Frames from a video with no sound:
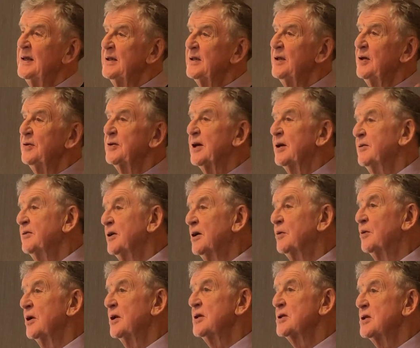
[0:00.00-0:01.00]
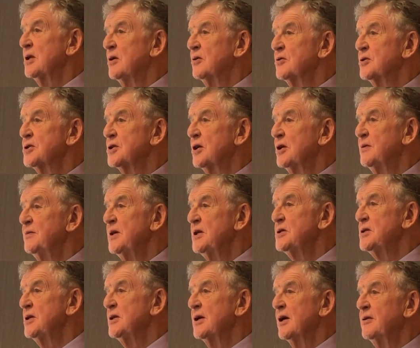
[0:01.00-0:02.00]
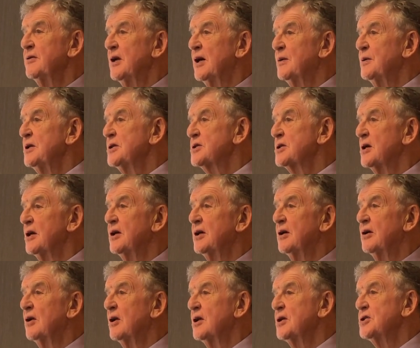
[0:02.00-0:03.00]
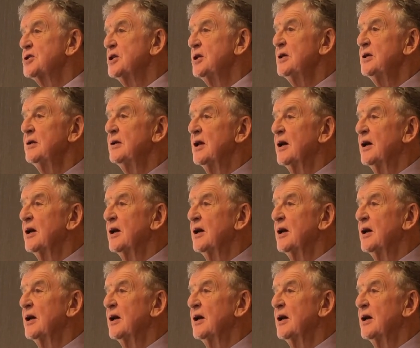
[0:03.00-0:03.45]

You don't know what his long term is, you don't know his psychology, you